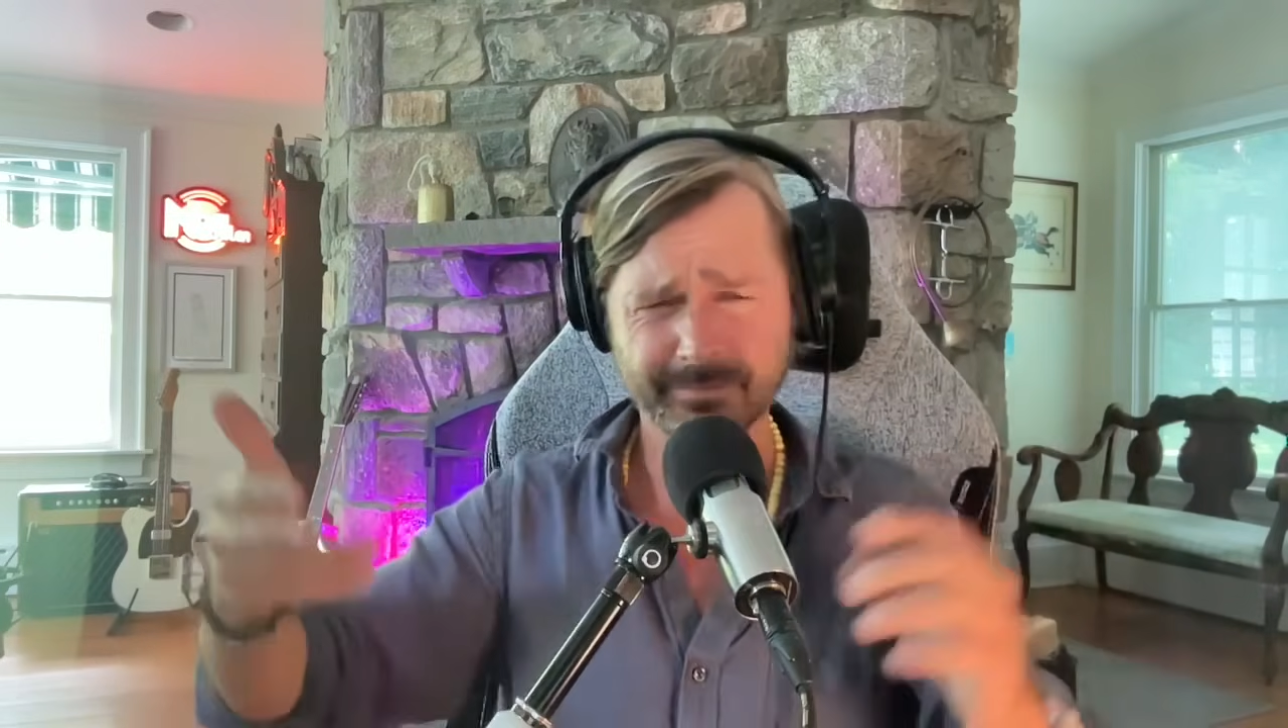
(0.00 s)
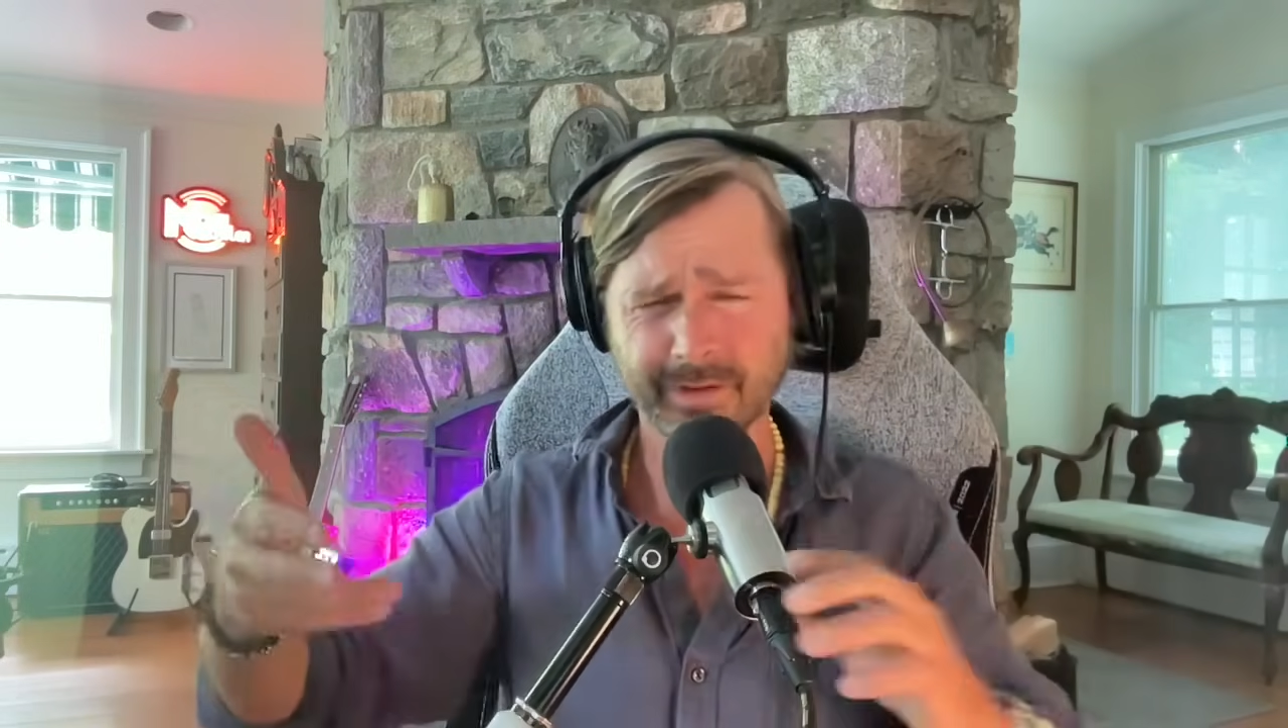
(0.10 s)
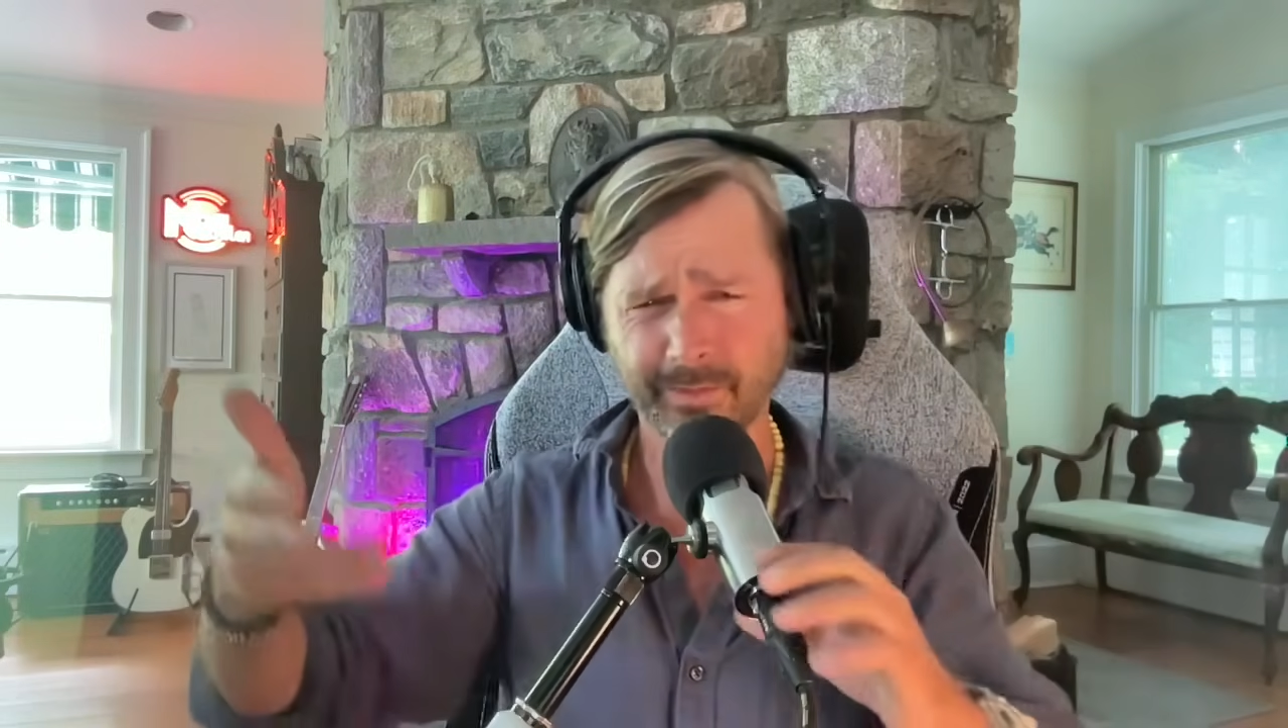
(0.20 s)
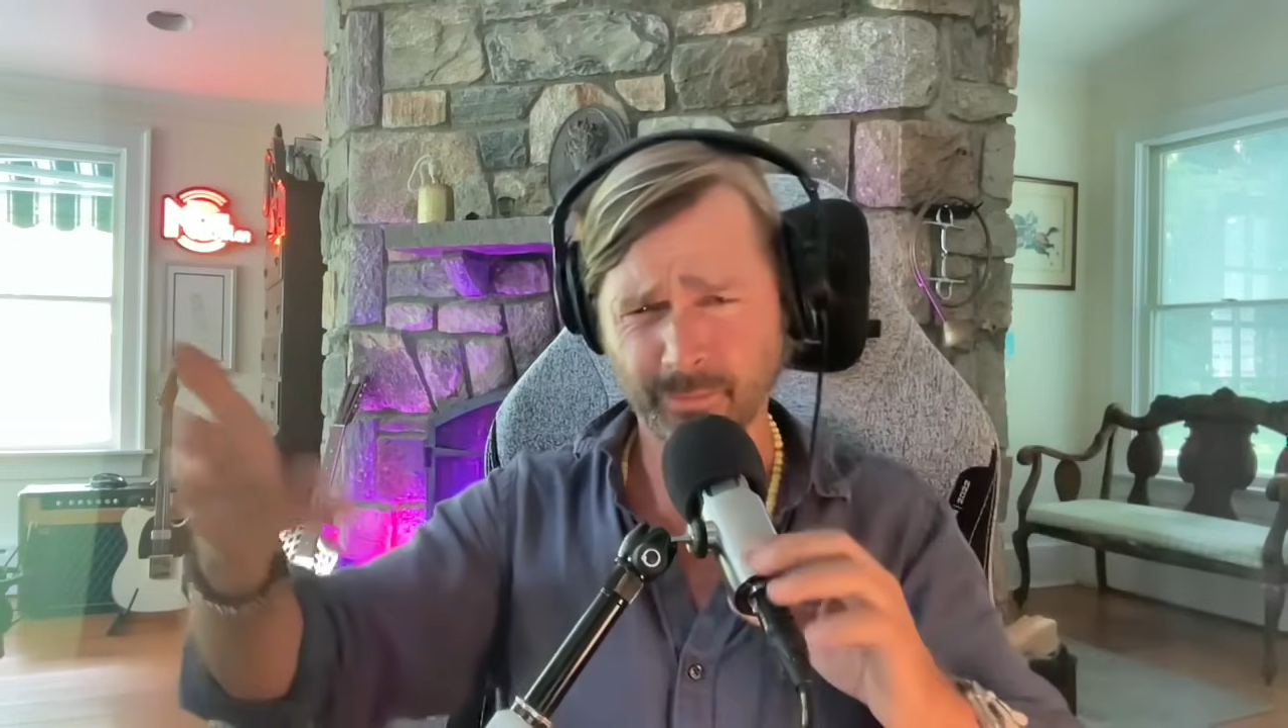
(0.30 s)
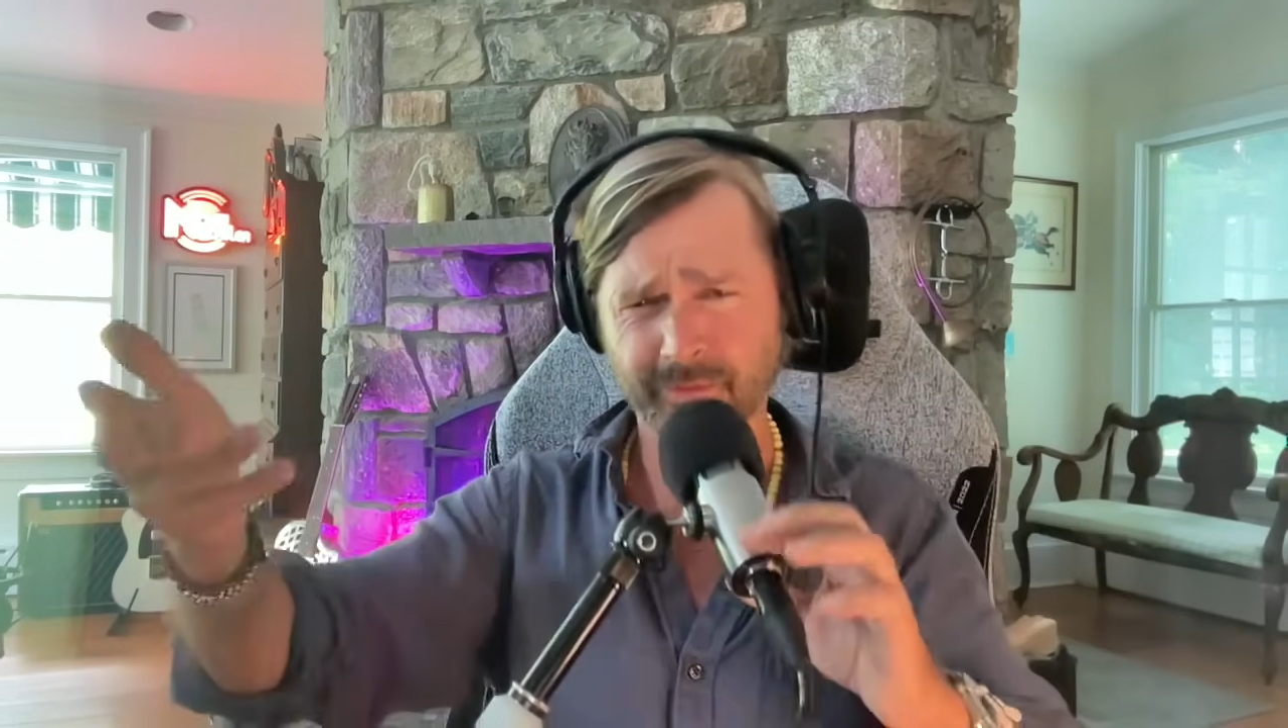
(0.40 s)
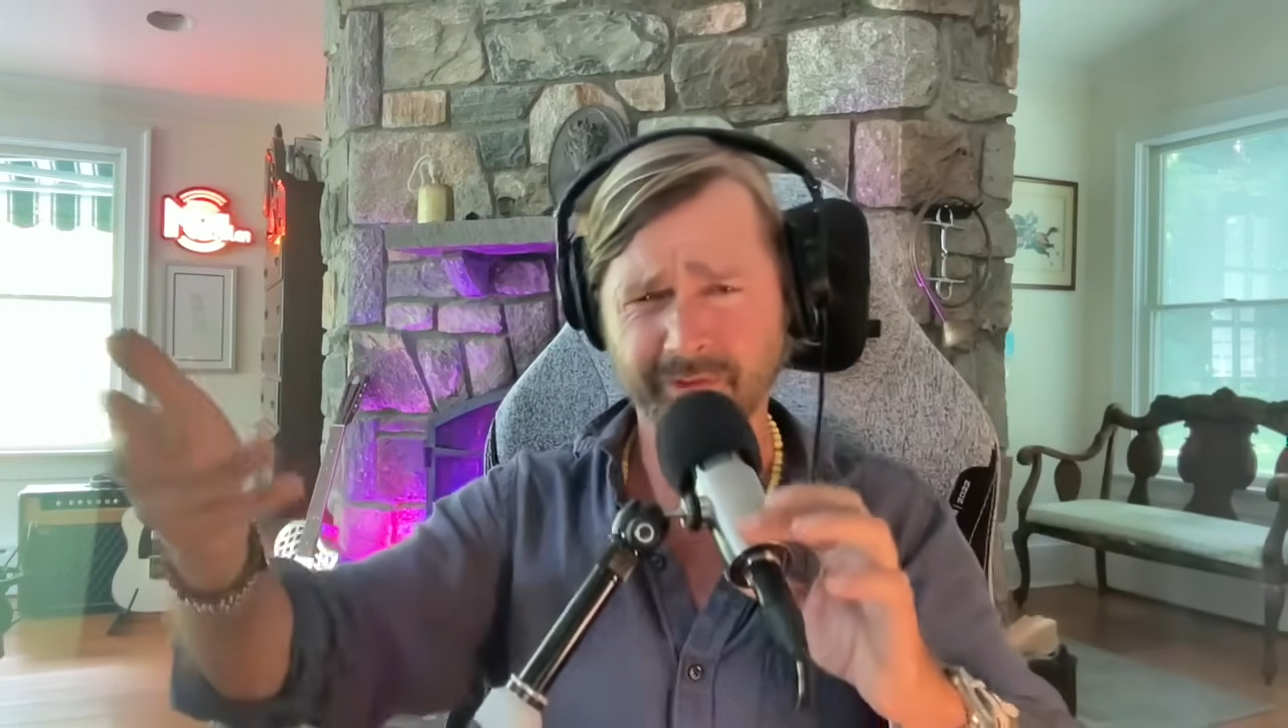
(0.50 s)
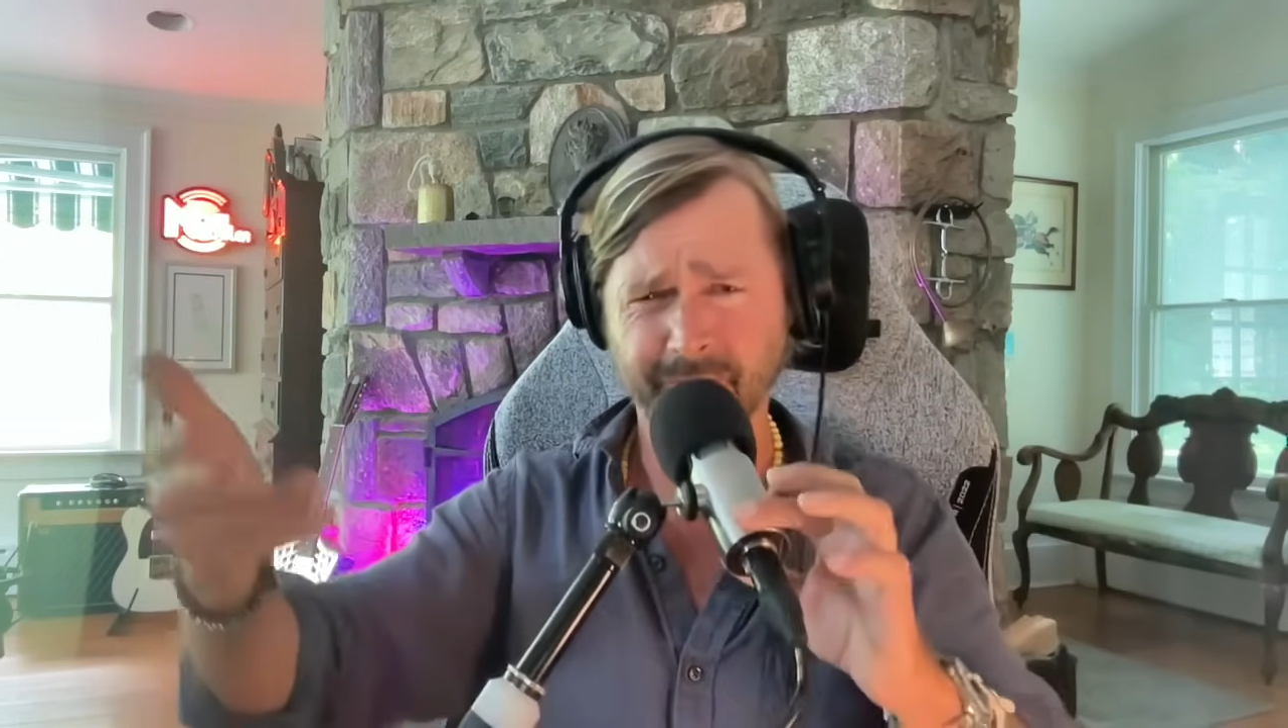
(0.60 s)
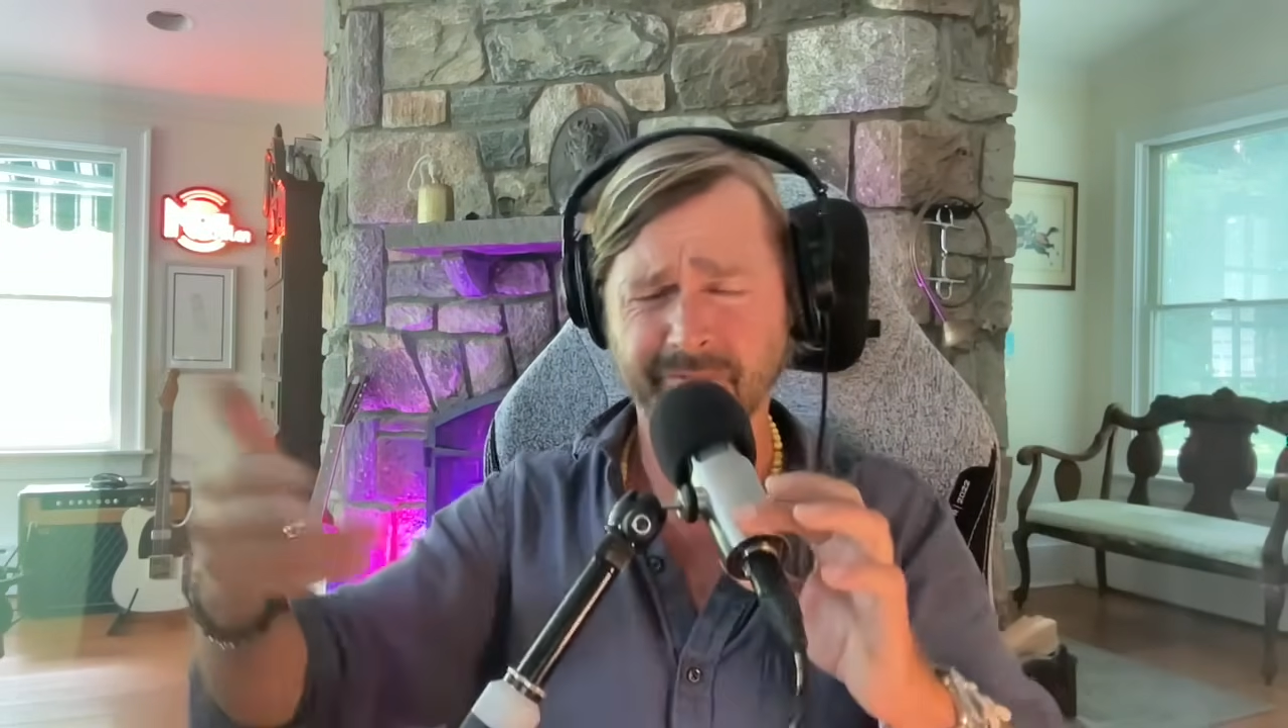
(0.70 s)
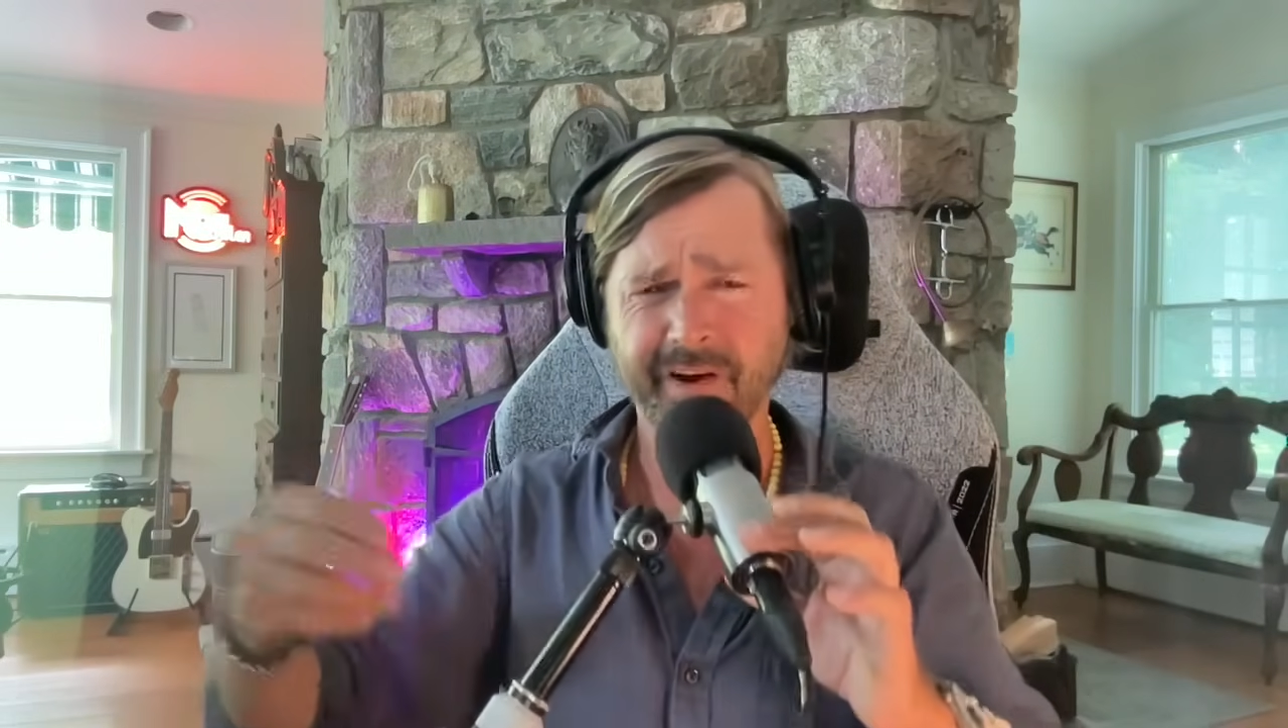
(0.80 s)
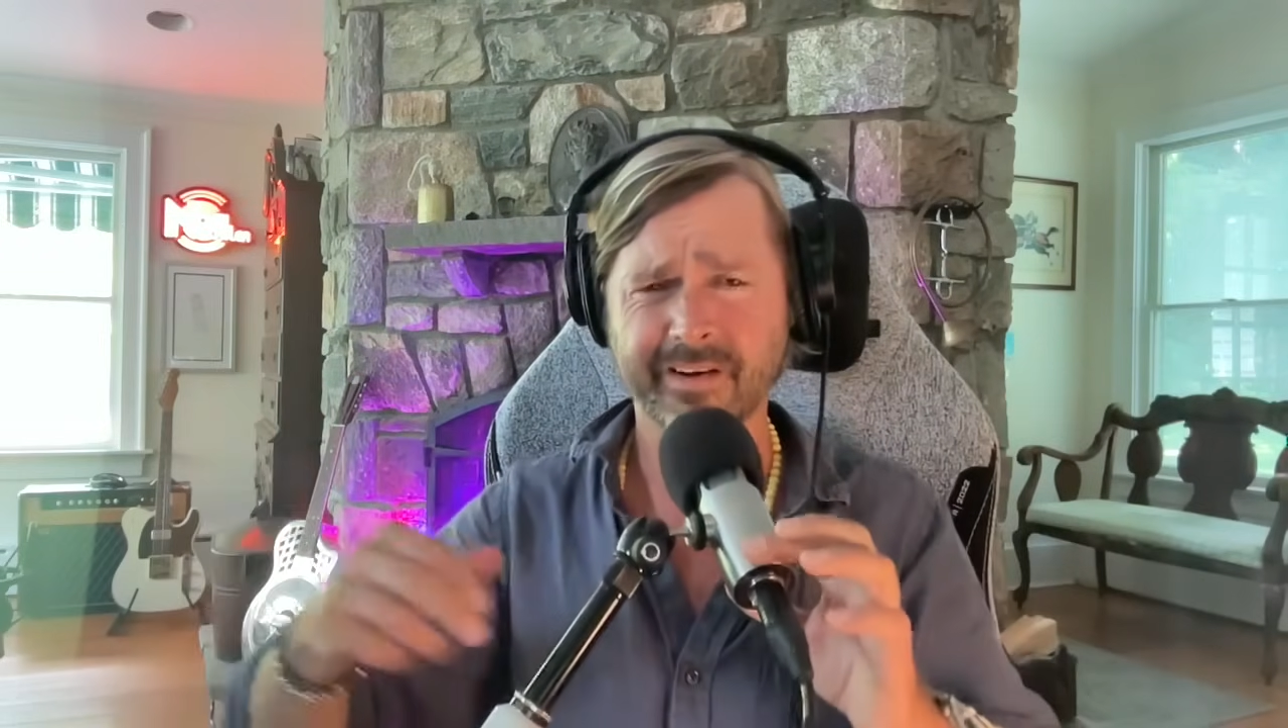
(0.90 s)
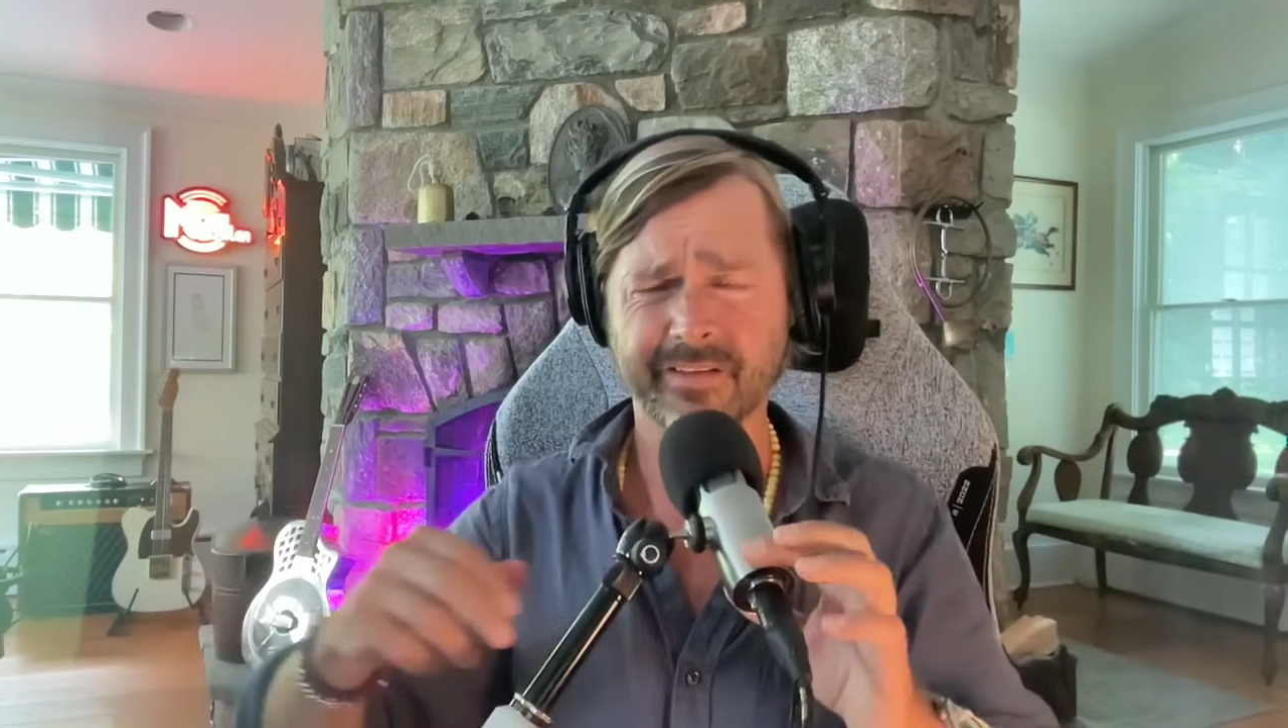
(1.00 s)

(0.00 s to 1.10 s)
who was a friend